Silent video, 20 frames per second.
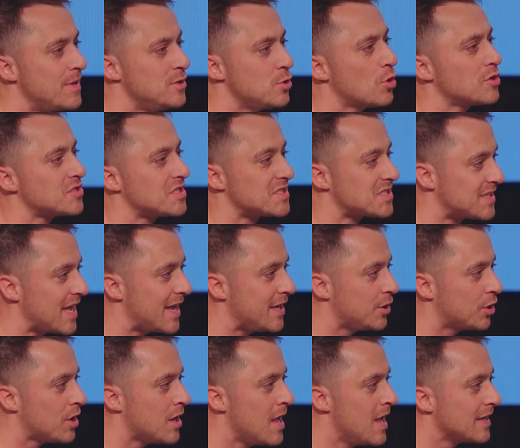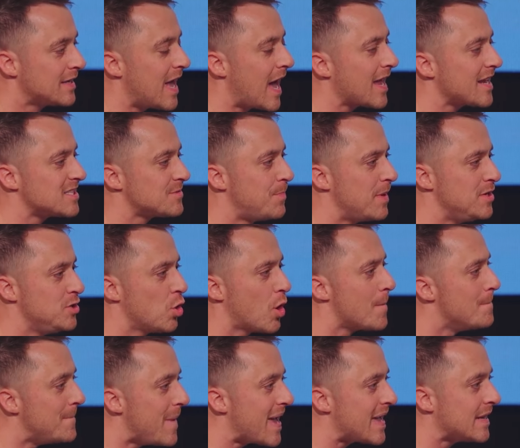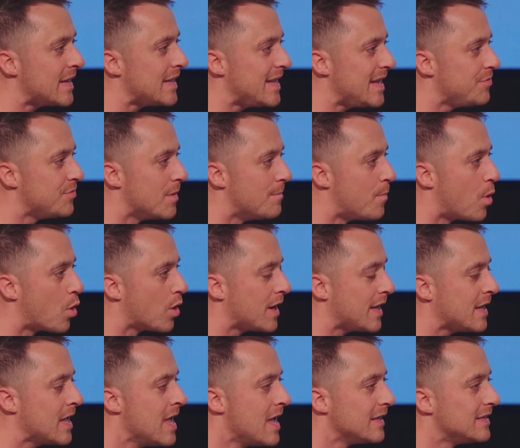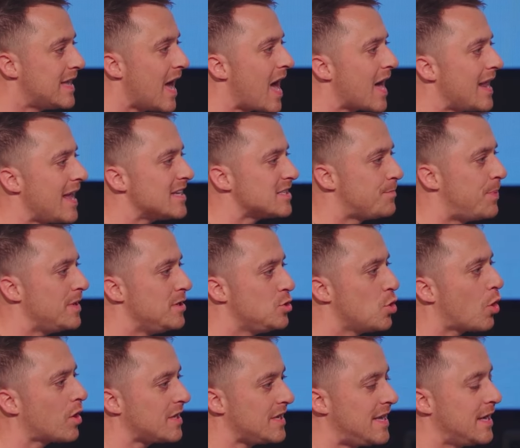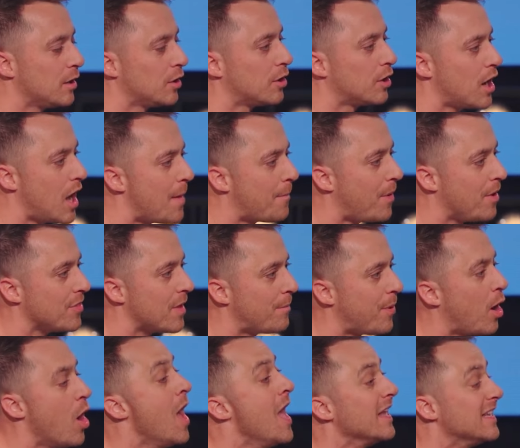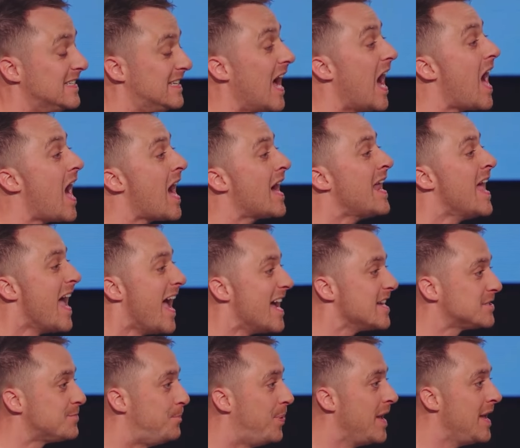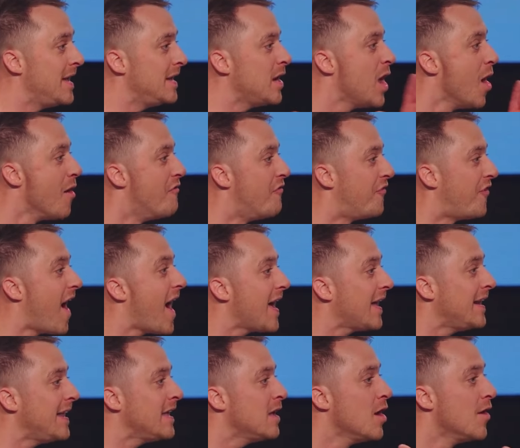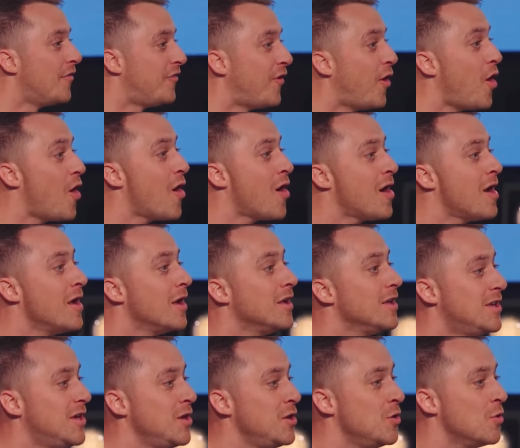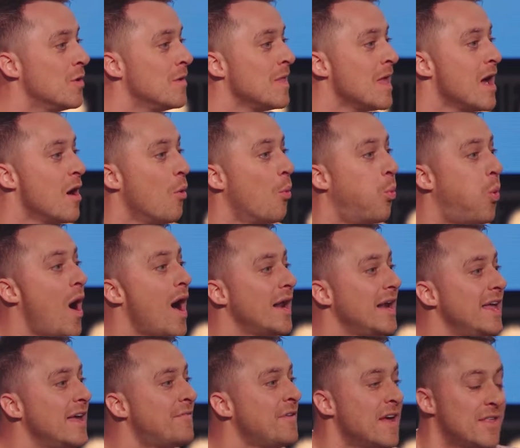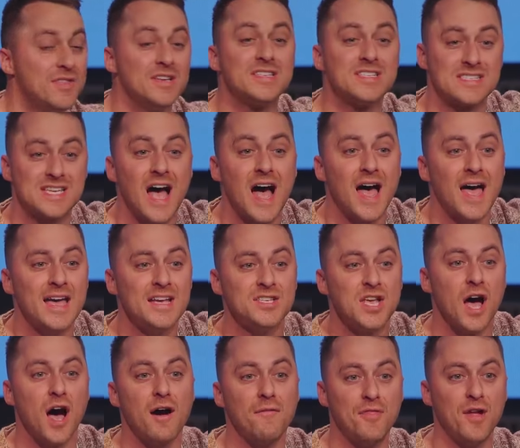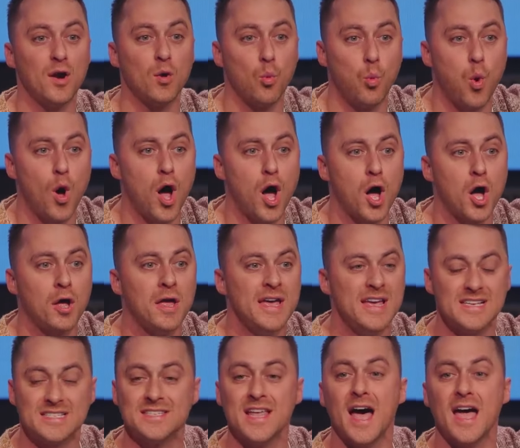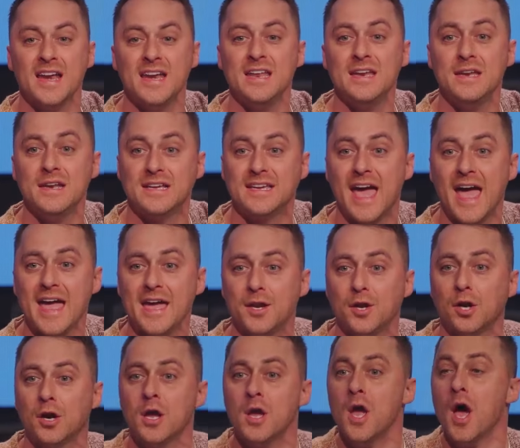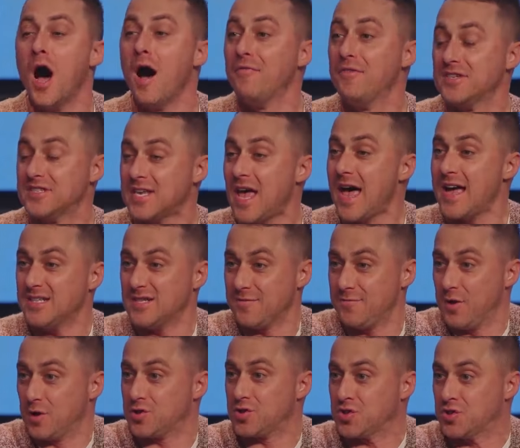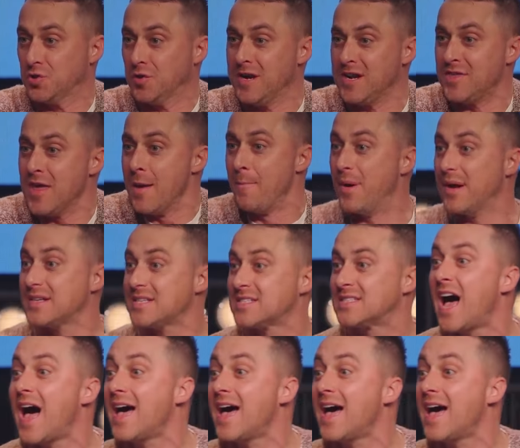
has been your sustainer. God has been your manna in the morning. God has been your healer up on the pole. God has been fighting for you. What if the size of their wall is not an indicator of the size of their strength, but a